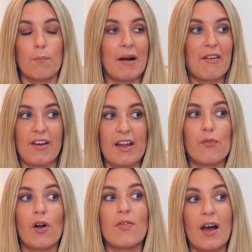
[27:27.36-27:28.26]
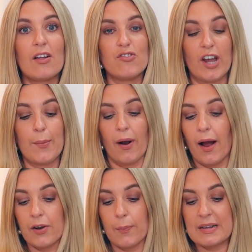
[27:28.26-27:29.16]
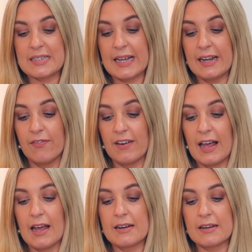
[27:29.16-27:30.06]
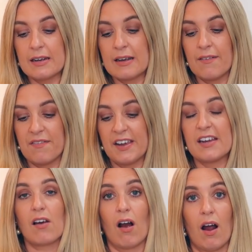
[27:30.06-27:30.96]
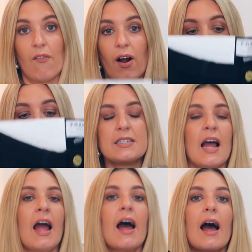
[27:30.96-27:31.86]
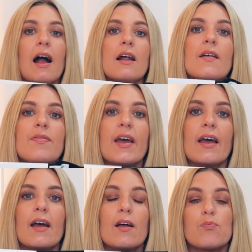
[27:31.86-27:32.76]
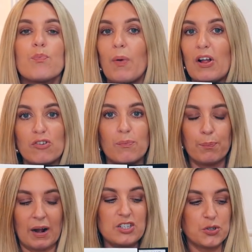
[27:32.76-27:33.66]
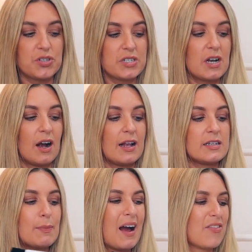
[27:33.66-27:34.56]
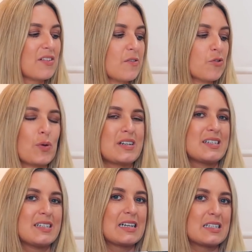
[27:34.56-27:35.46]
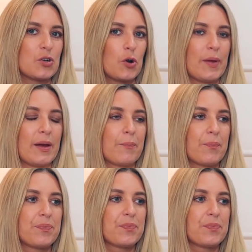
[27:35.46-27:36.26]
my favorite, that and J brand, but skinny flared fit high rise, and they're by true to size. My others are a 26, they're a bit